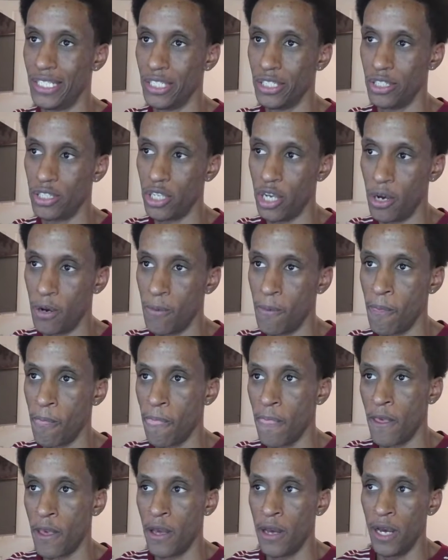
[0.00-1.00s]
So
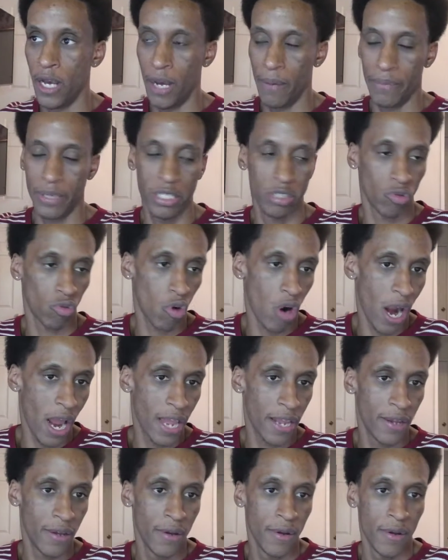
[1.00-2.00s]
he's right,
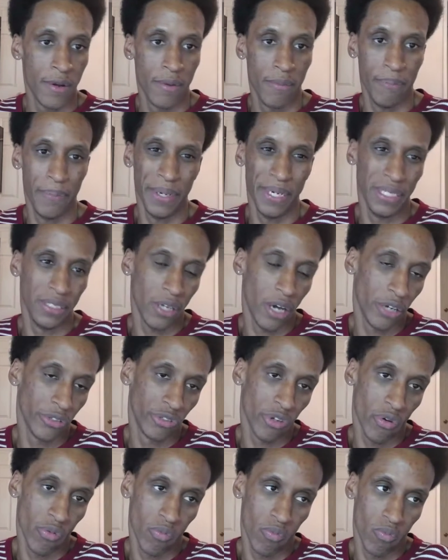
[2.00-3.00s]
but he's
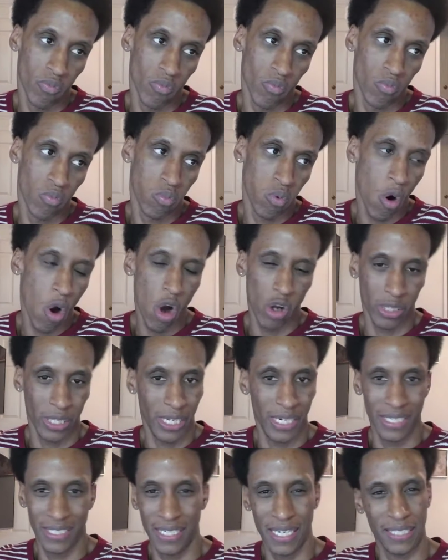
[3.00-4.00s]
also wrong that
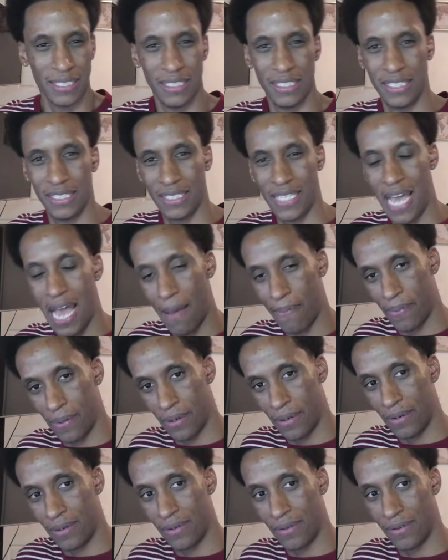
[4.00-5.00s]
it doesn't just happen
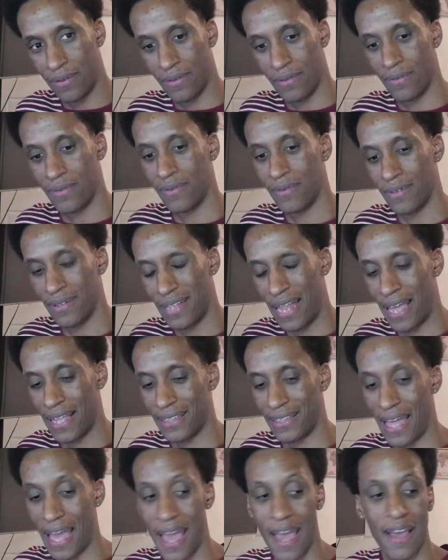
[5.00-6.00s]
like
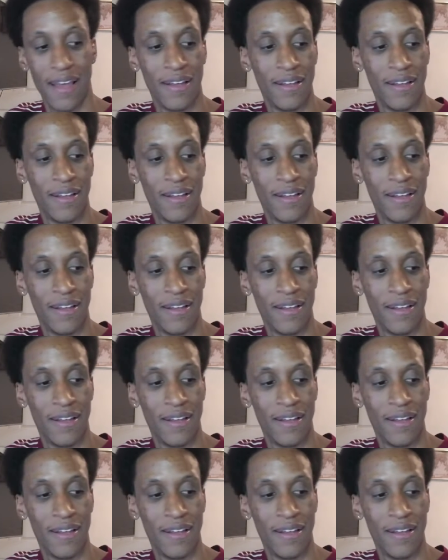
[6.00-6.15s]
that.